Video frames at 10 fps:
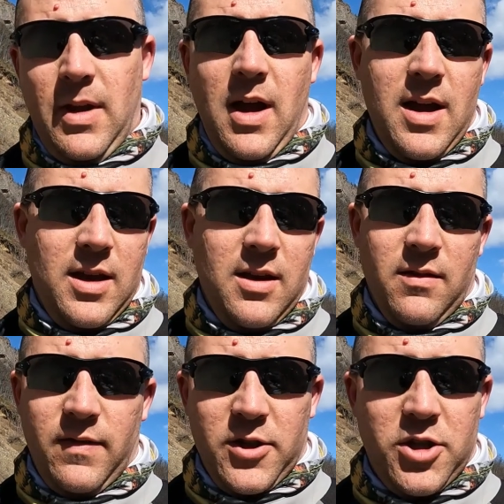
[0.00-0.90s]
hiking,
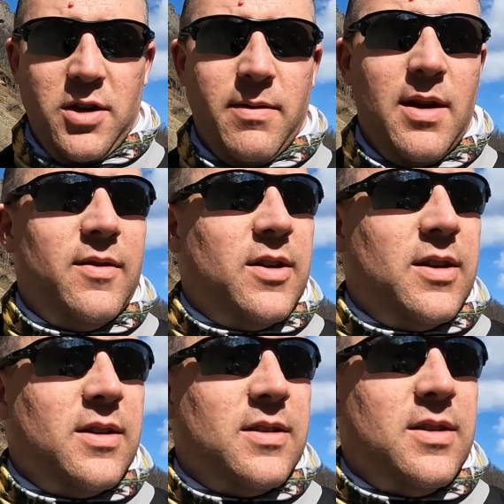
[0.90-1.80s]
fishing, whatever it
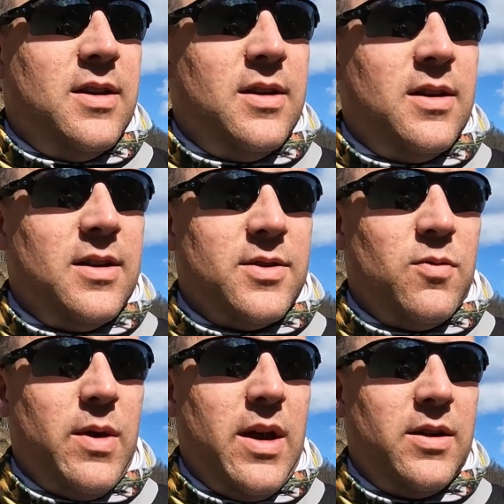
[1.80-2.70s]
is, as a
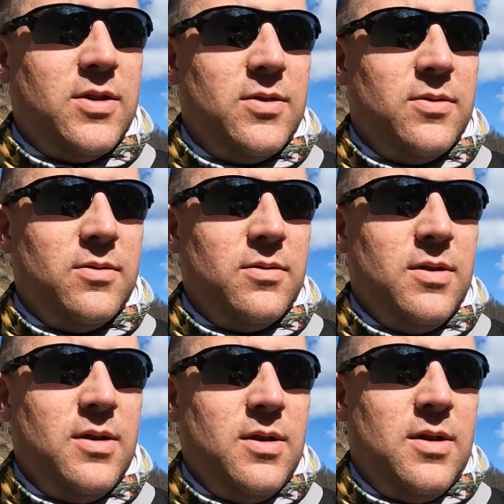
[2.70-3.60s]
way to
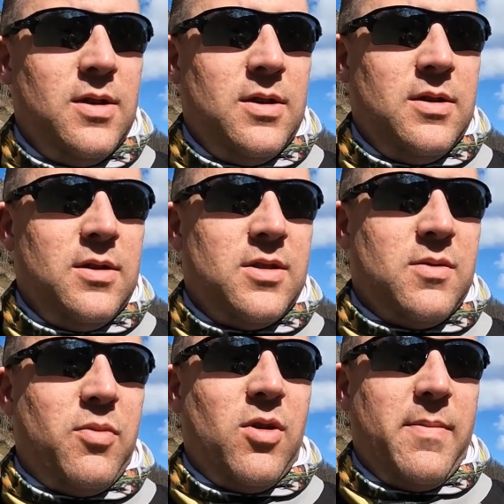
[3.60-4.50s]

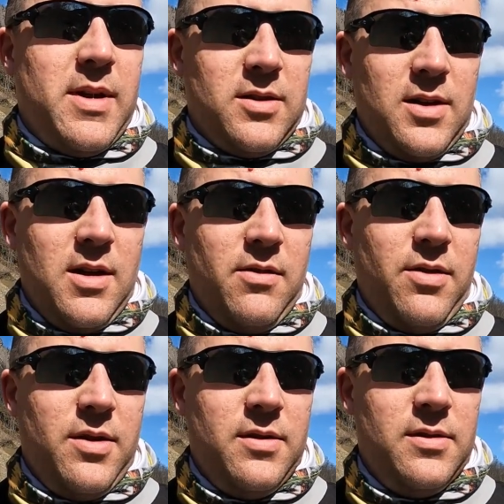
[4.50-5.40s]
support mental
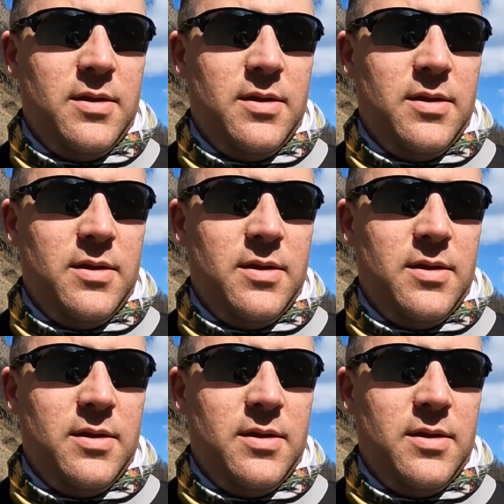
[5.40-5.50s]
health.